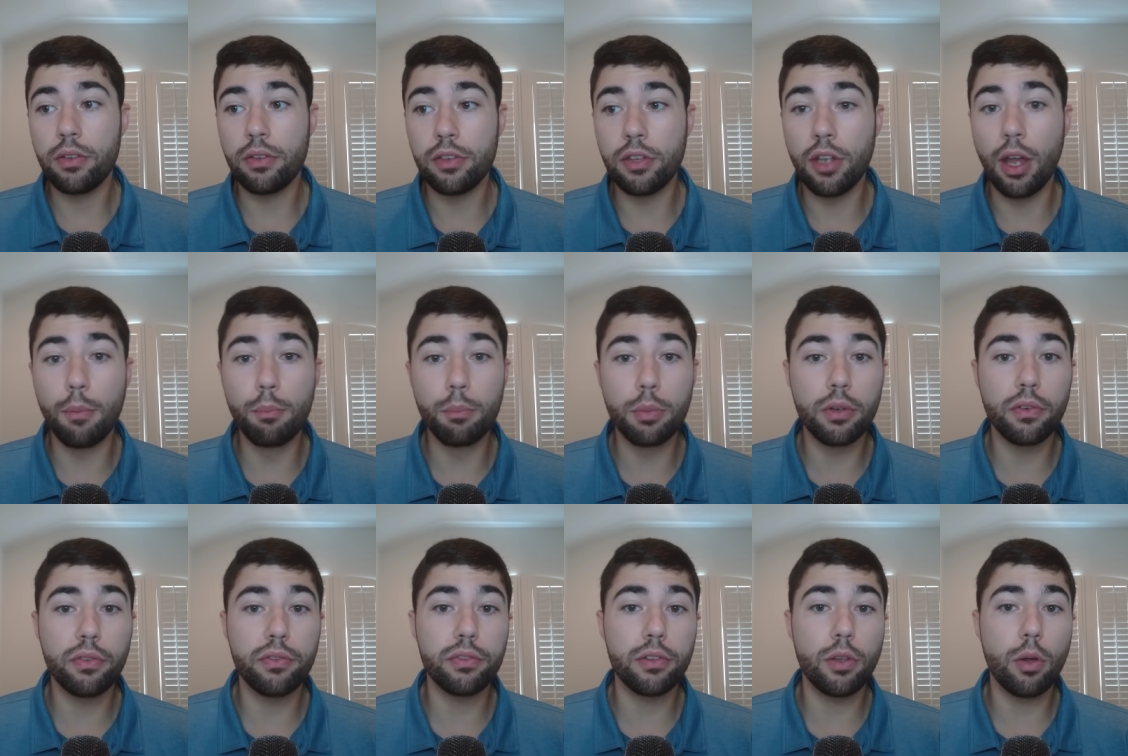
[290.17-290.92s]

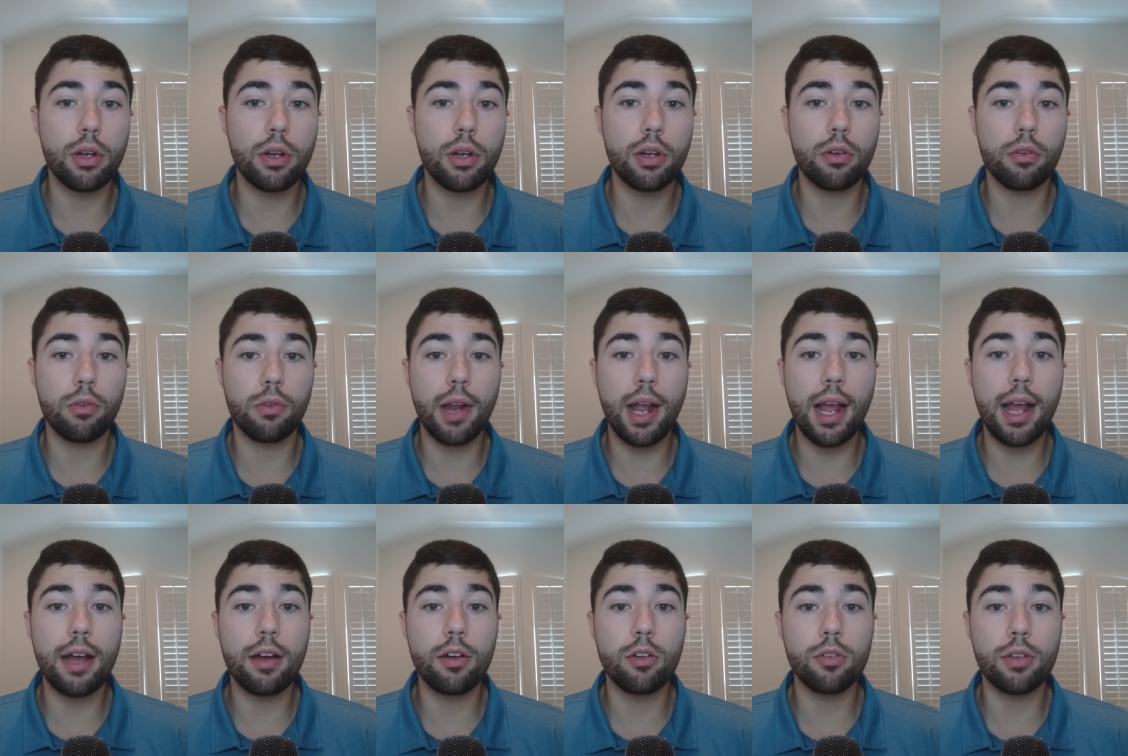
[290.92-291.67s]
number floated
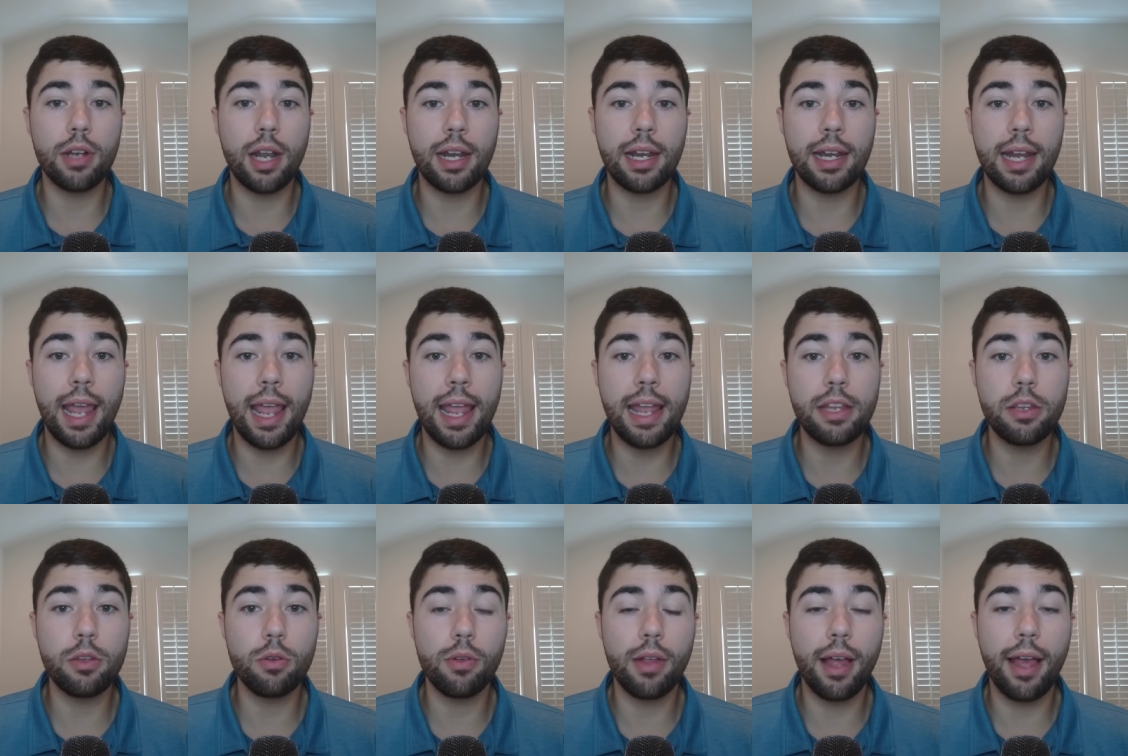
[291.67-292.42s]
around on an
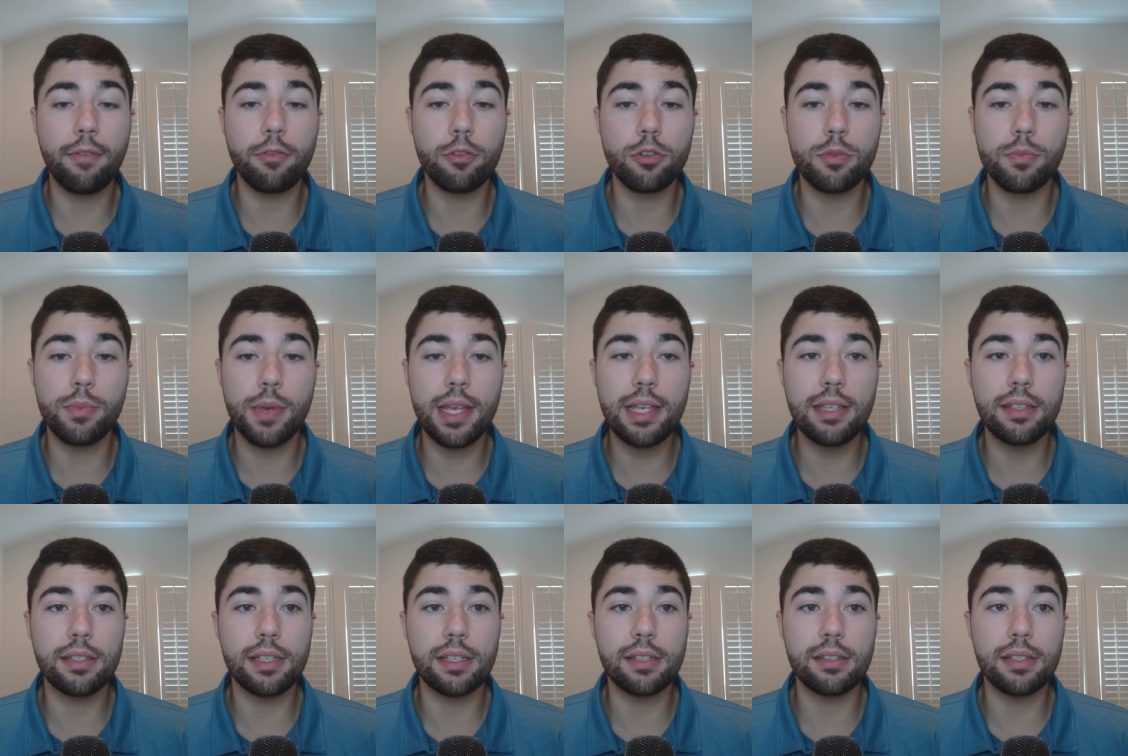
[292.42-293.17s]
annual average
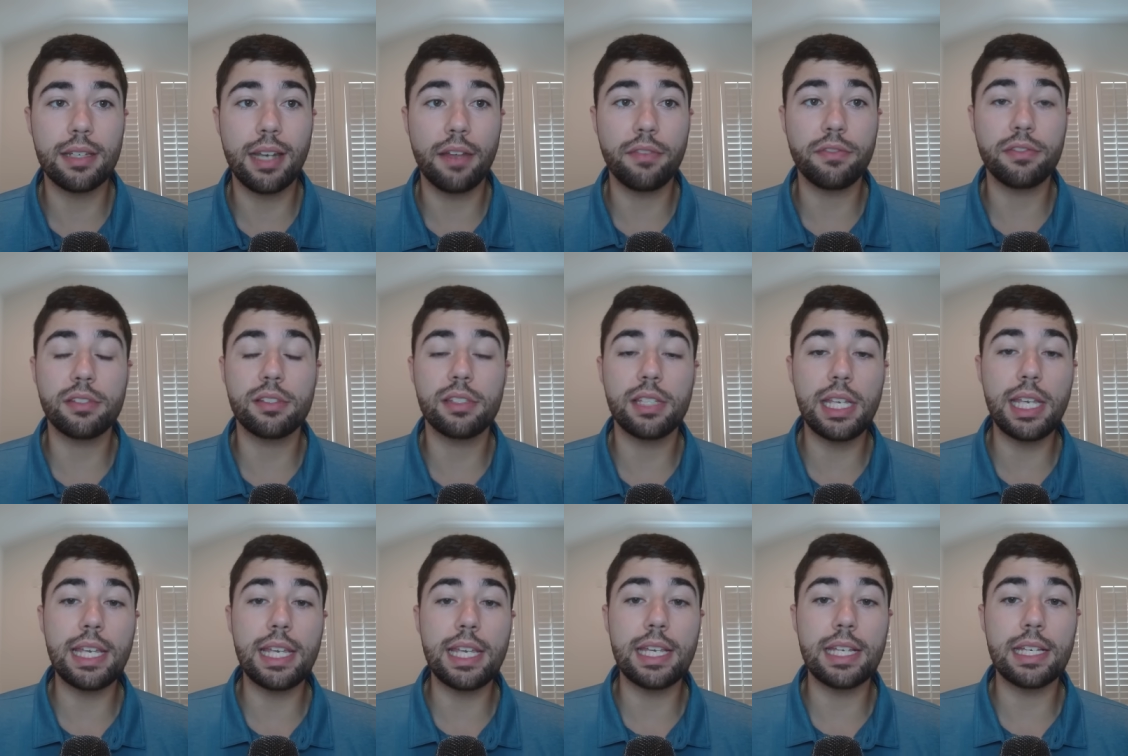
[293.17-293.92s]
basis that I've
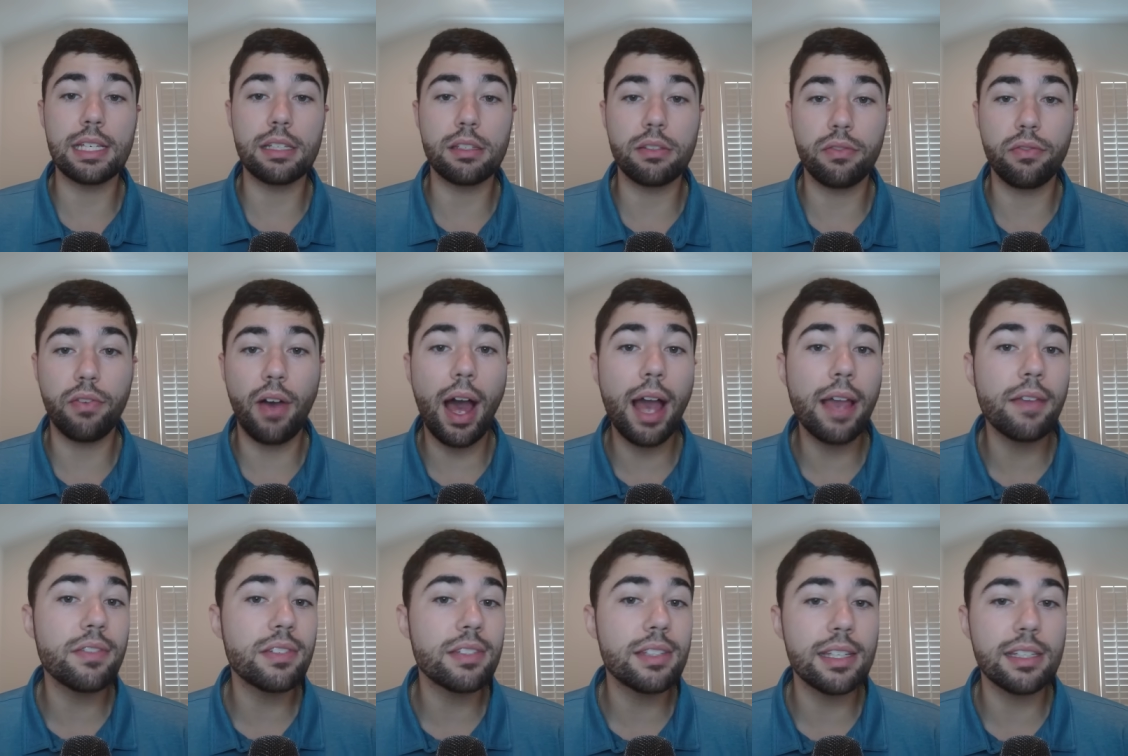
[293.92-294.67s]
seen is
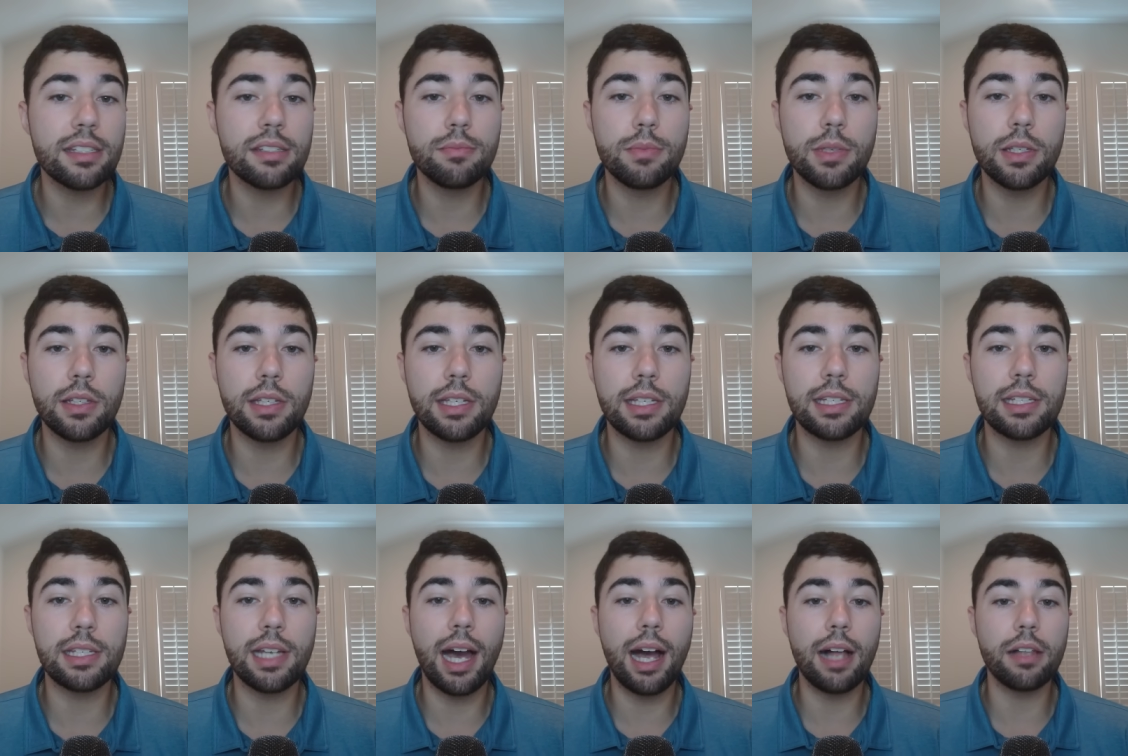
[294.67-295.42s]
five, six
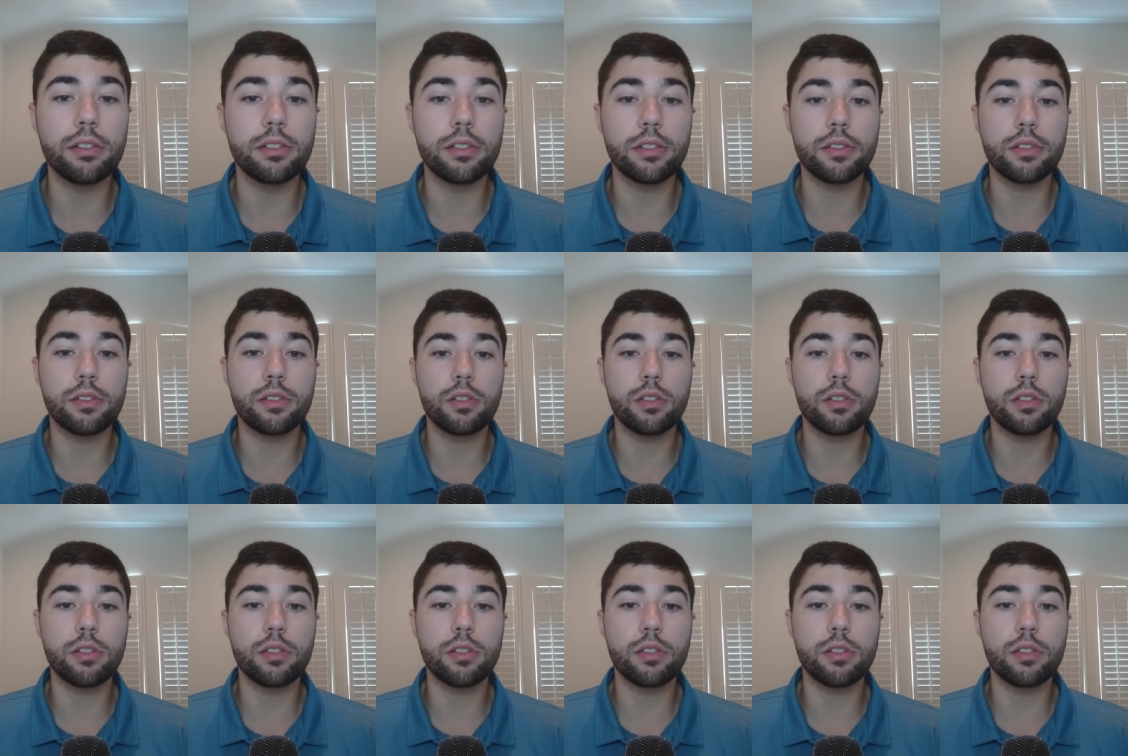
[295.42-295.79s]
million dollars.